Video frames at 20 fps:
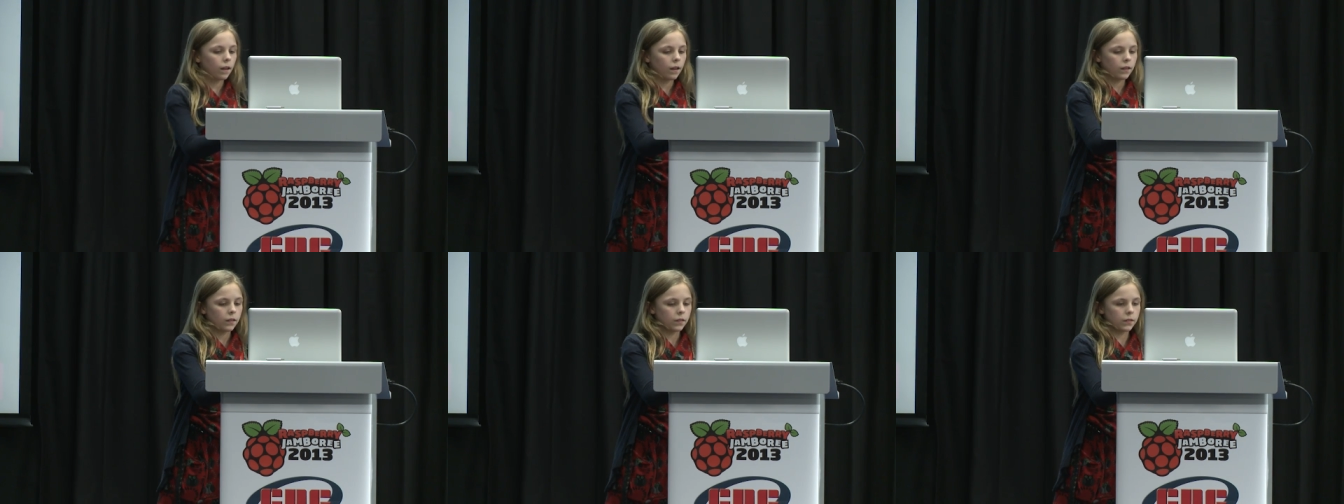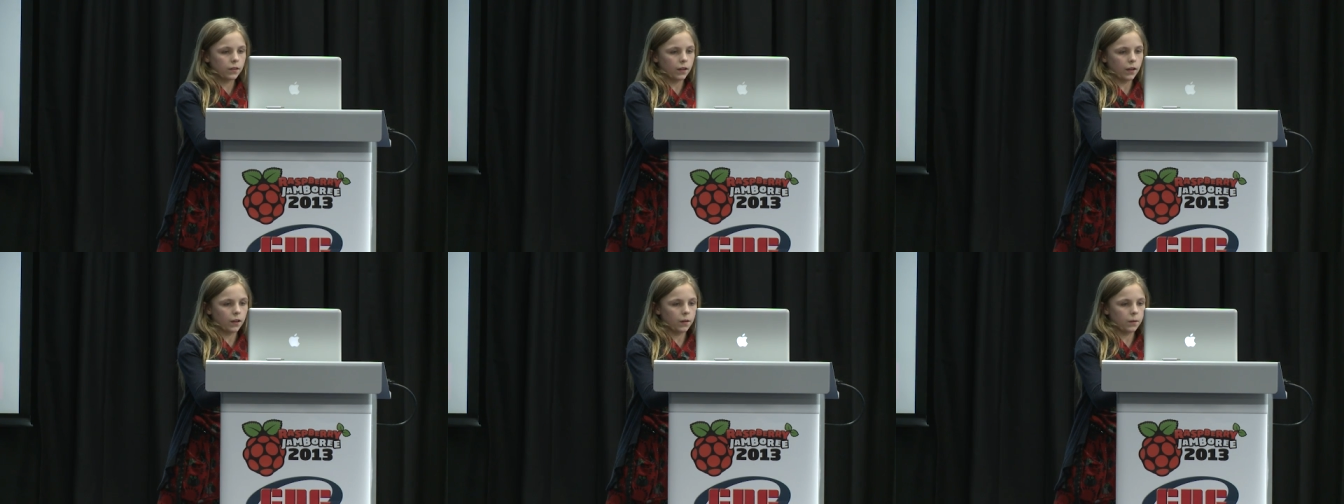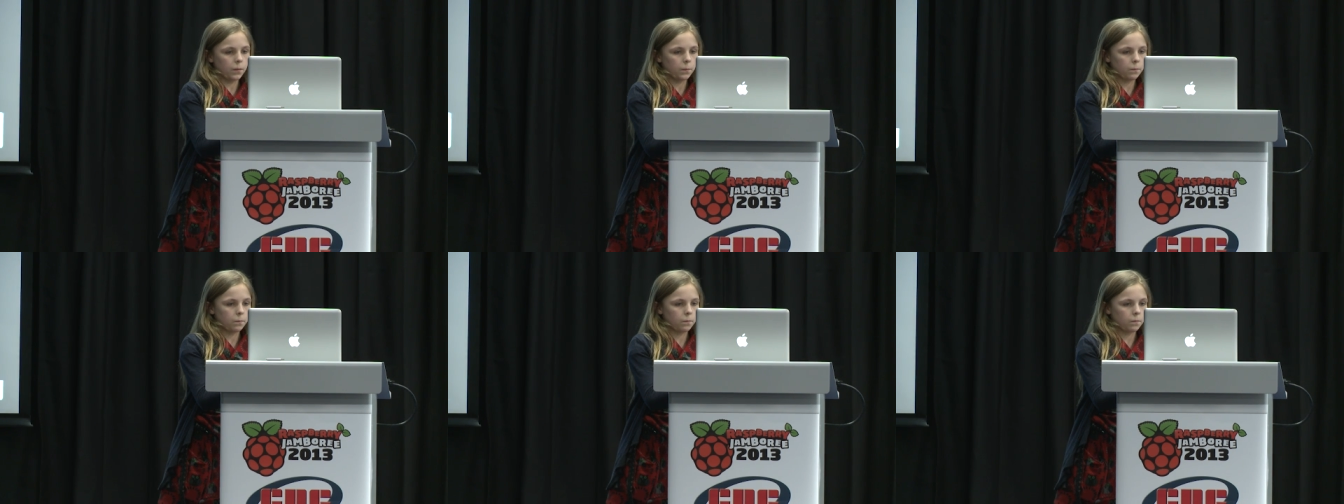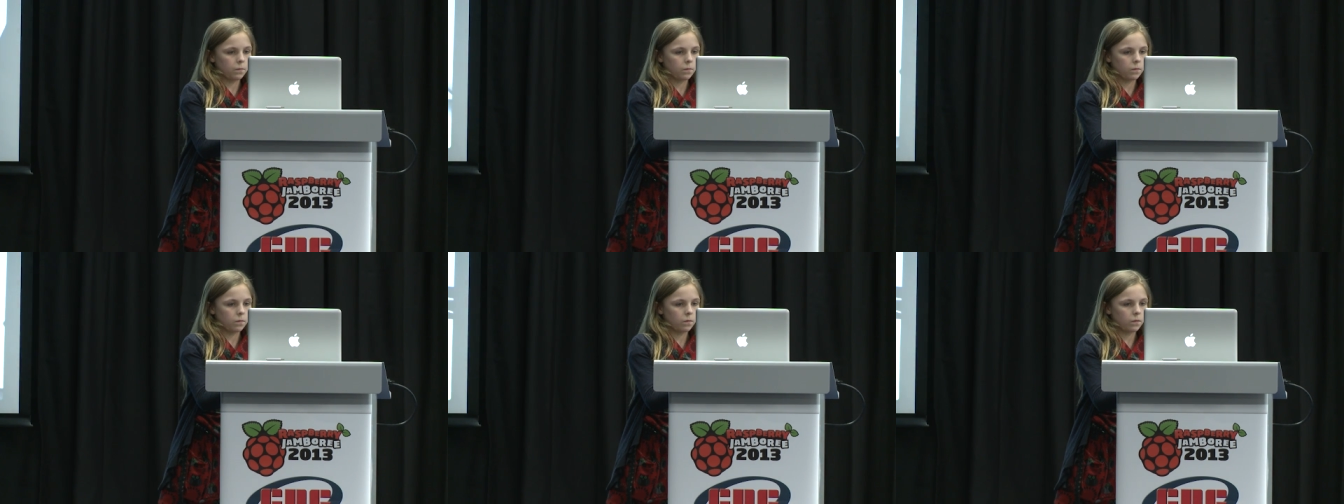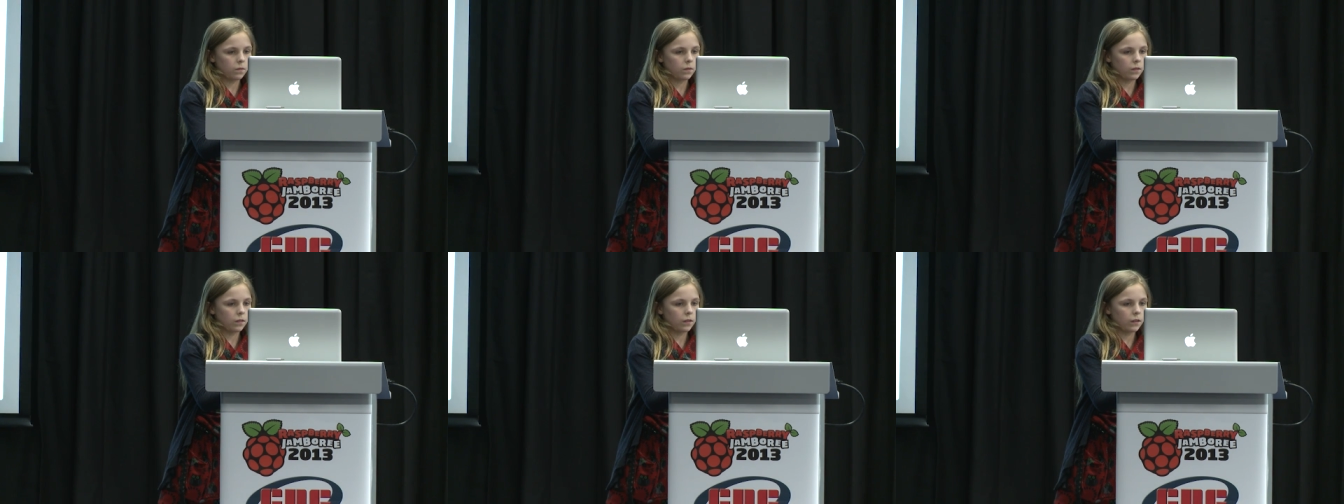So
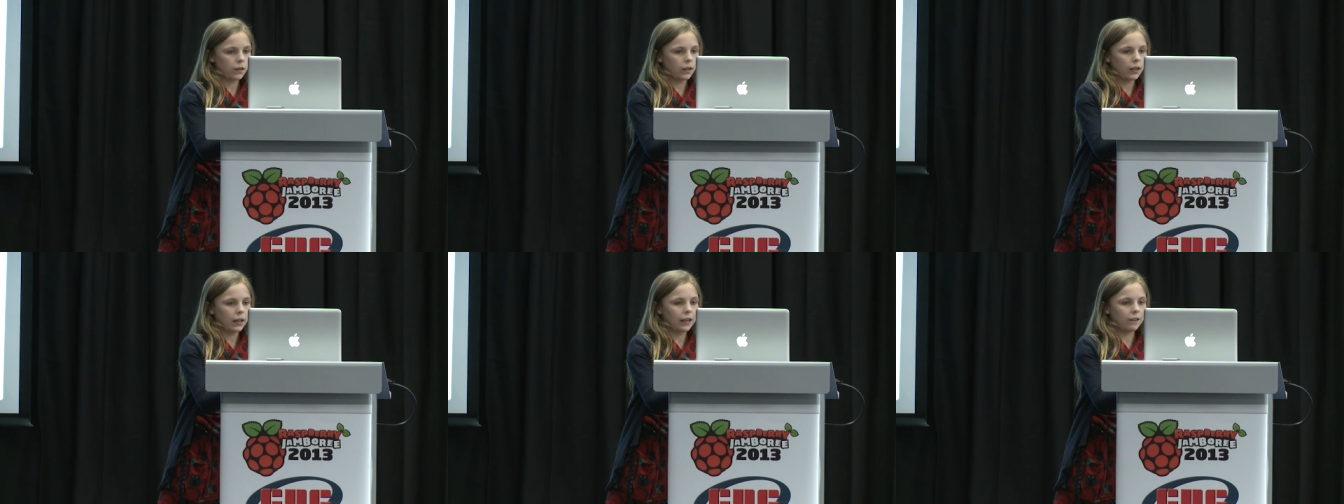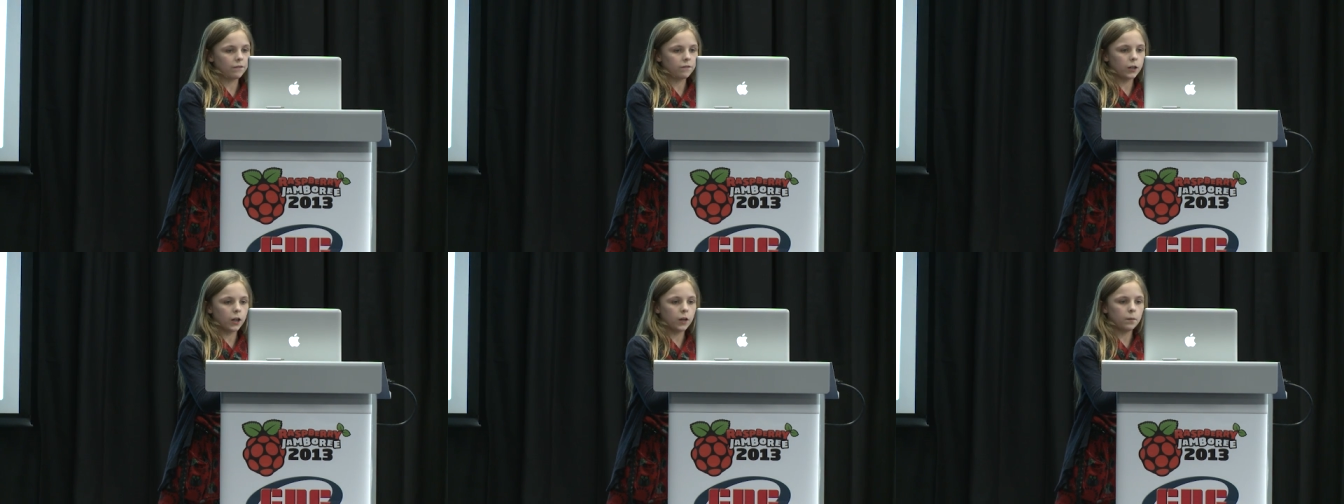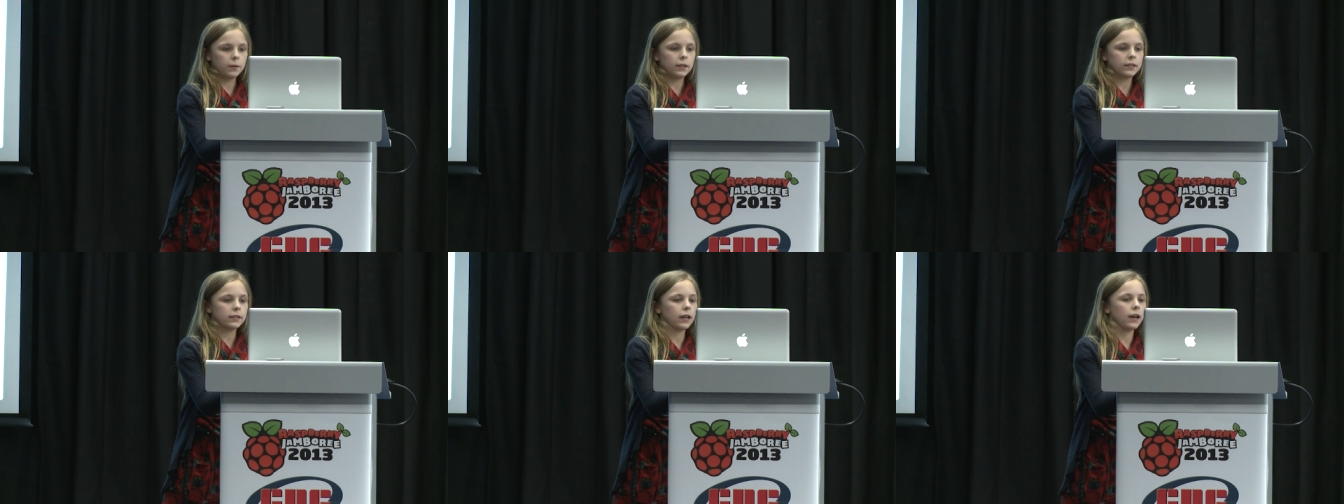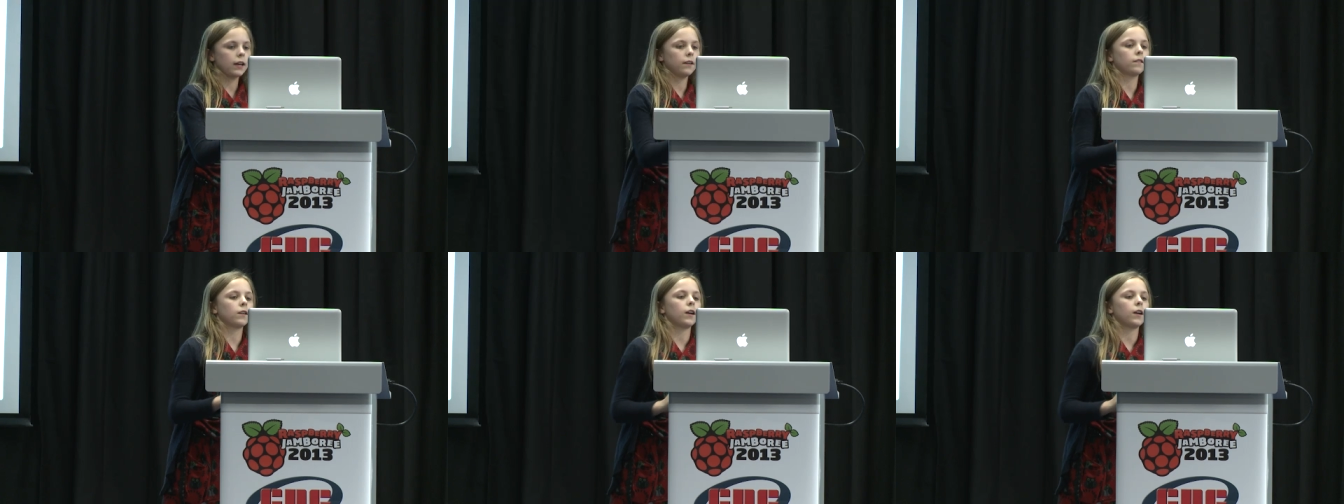if nobody's heard of